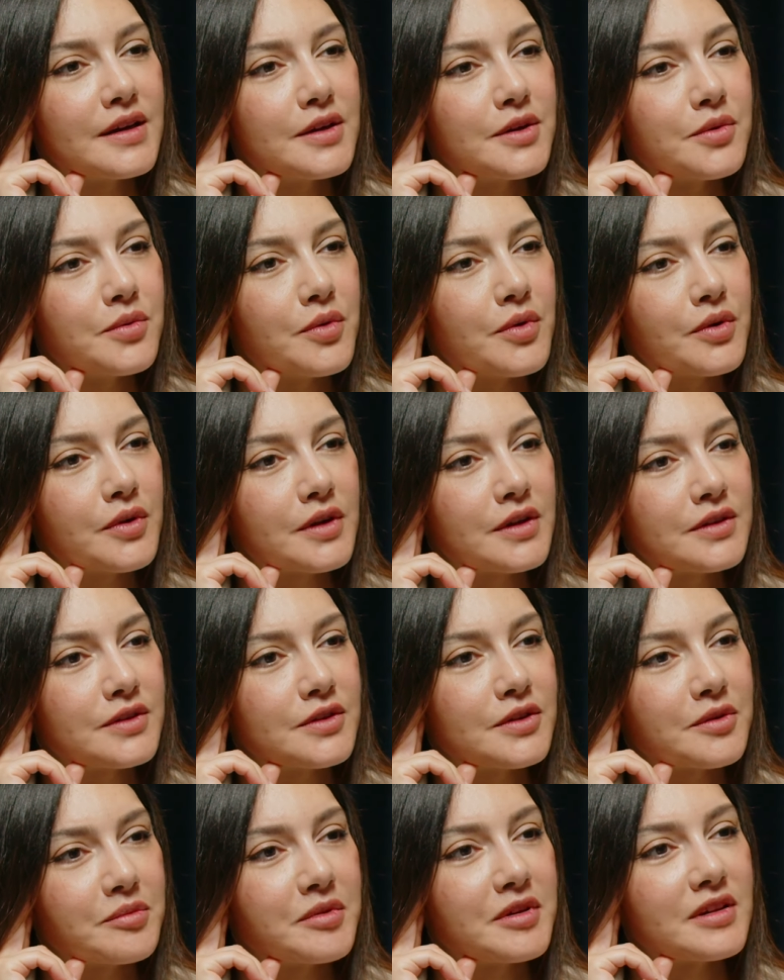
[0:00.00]
You walk
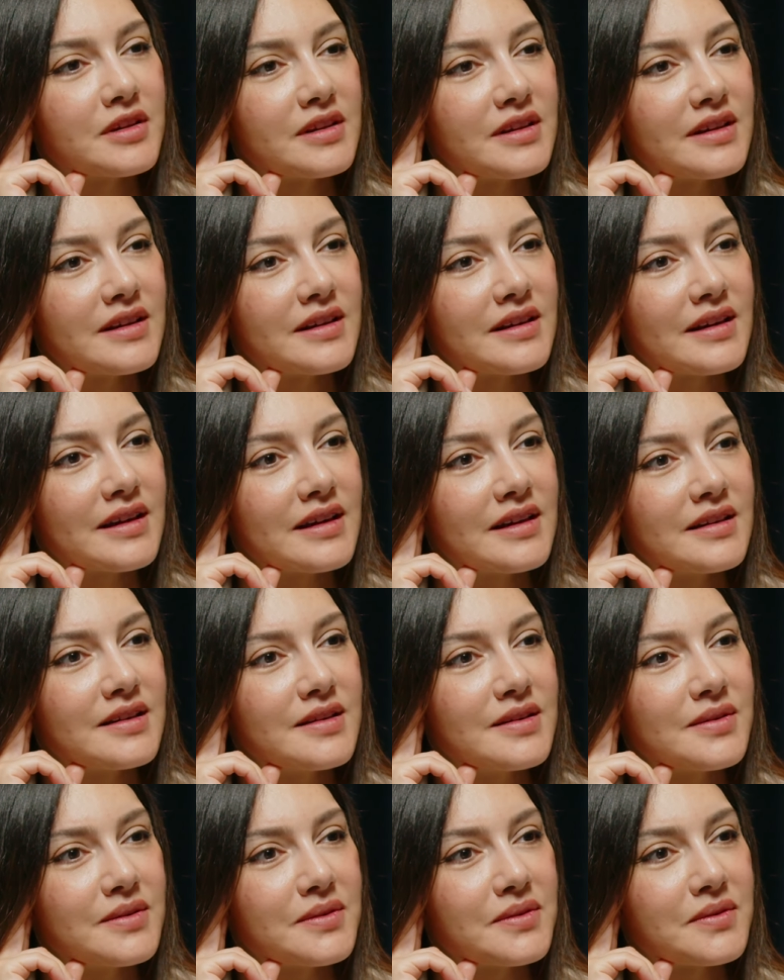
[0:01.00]
into a building
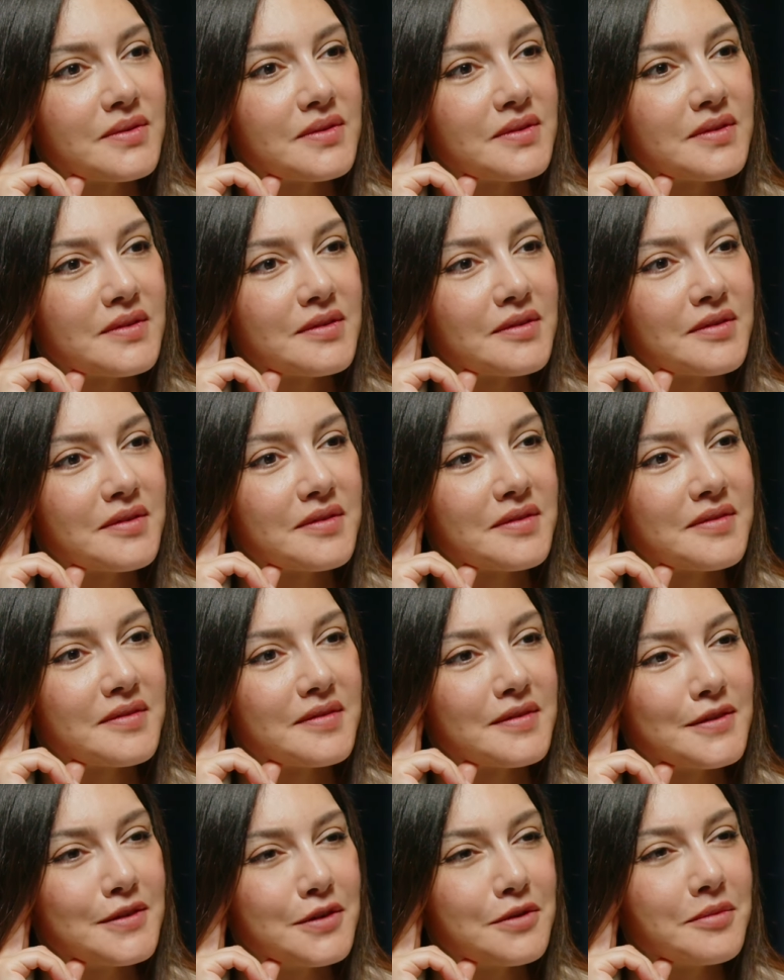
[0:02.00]
and
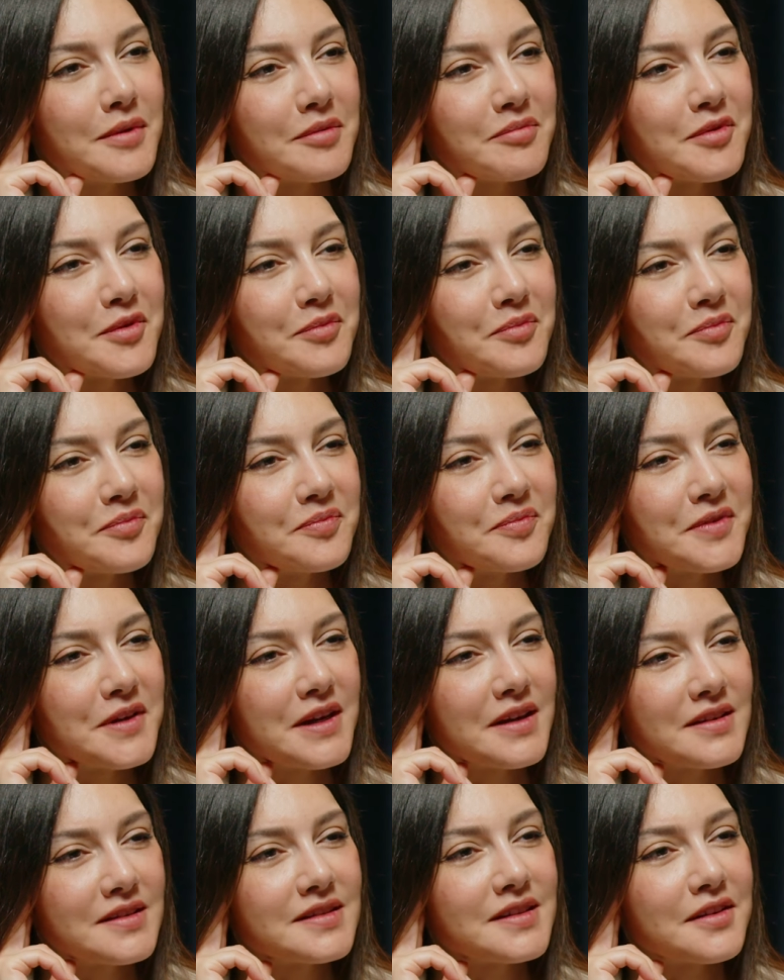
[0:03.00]
do you remember
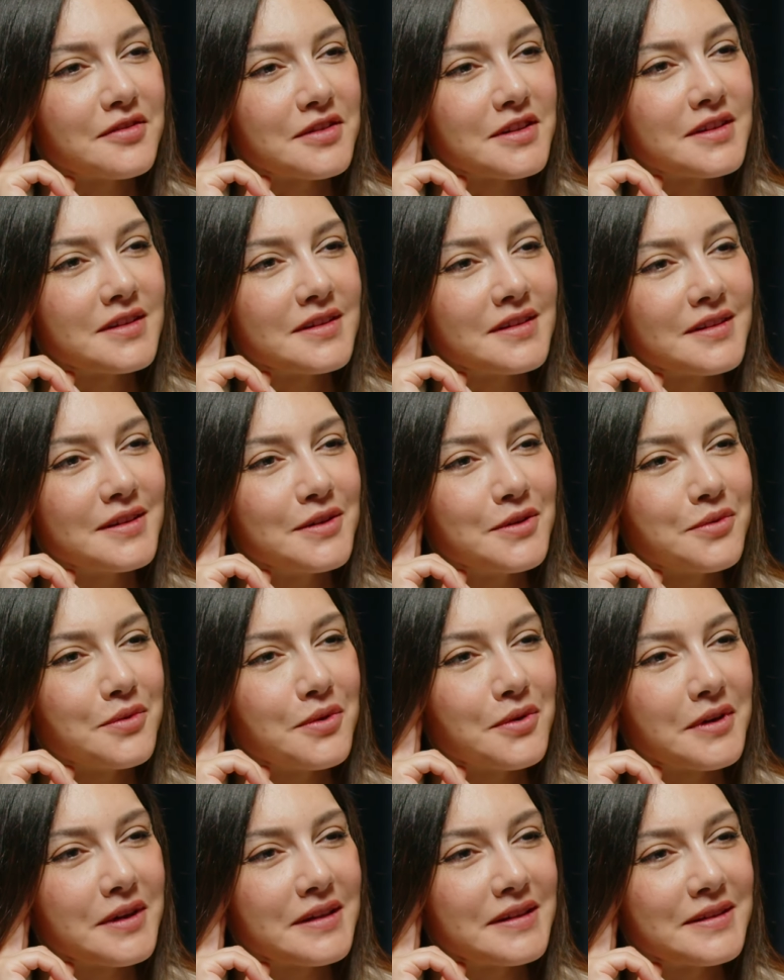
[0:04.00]
Pier 7? You
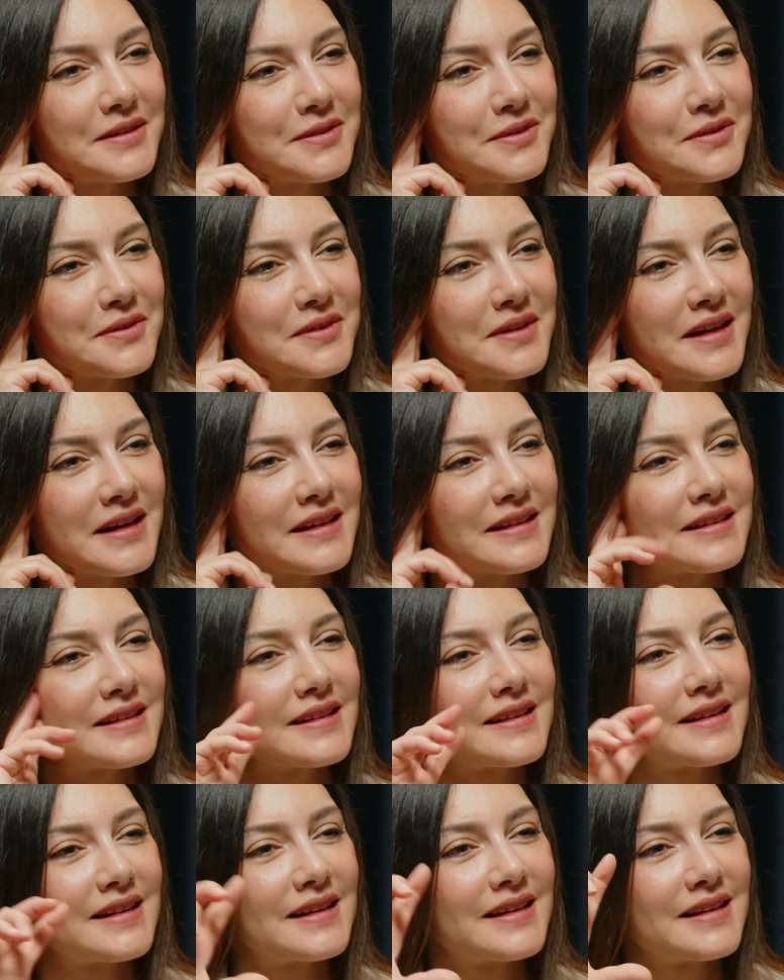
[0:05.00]
walk into that
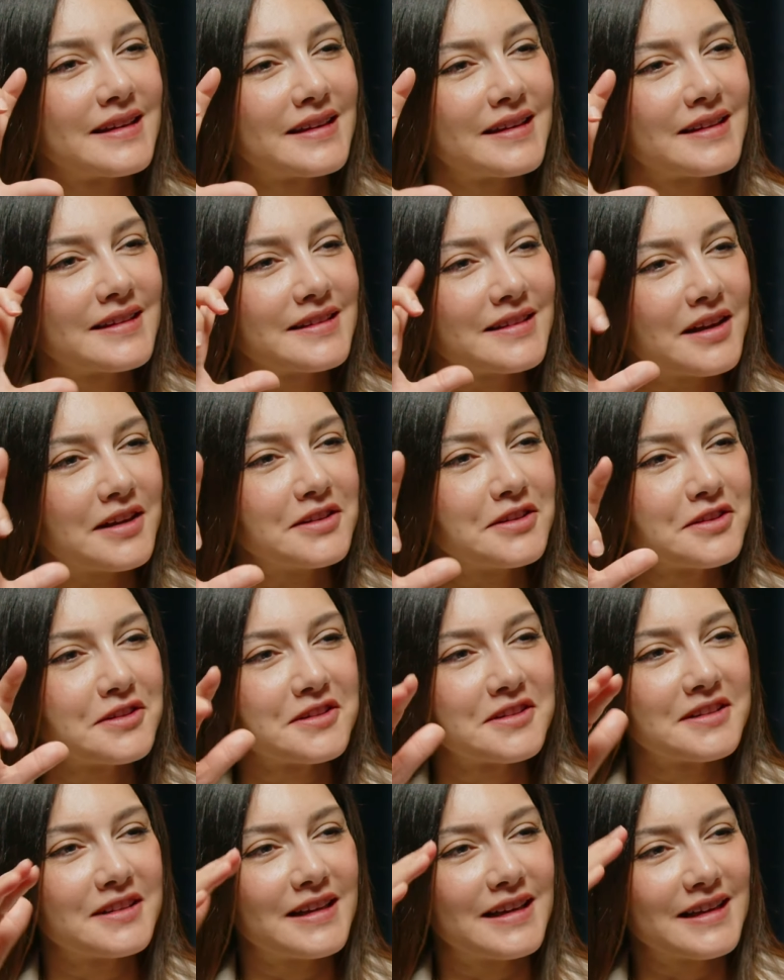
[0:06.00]

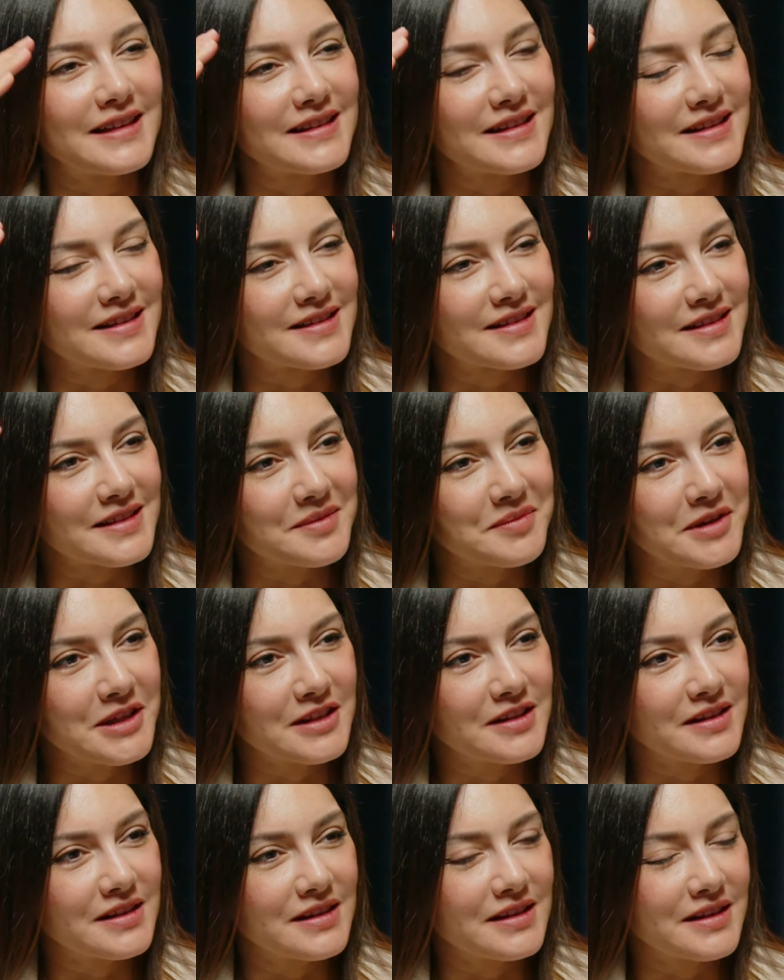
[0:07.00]
tunnel and there's
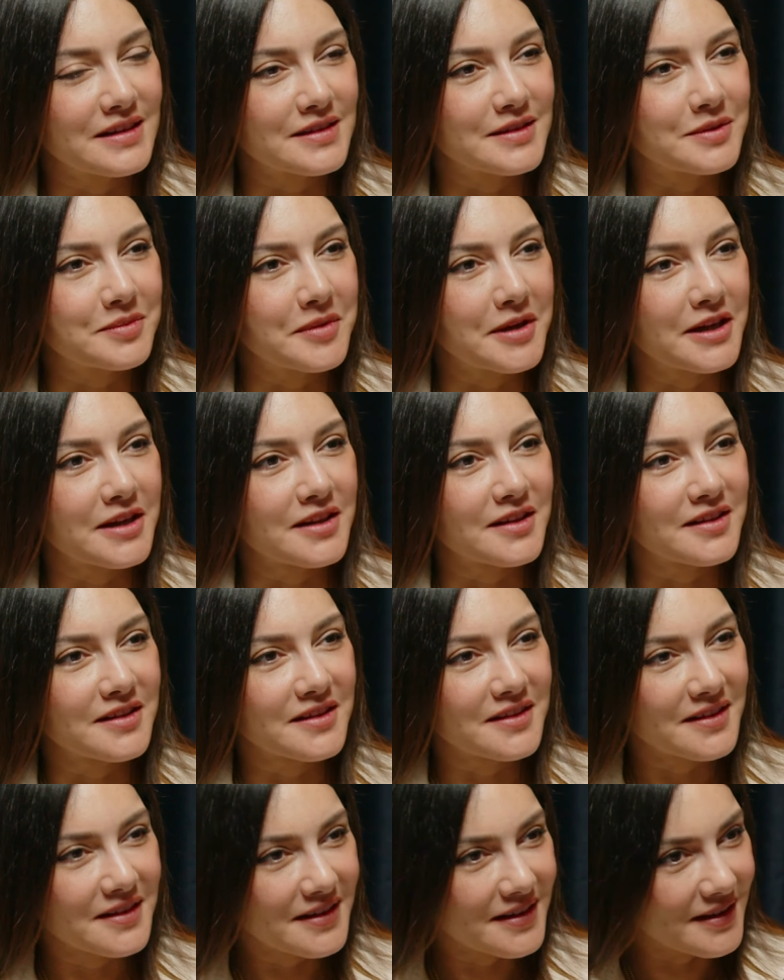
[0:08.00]
immediately a smell.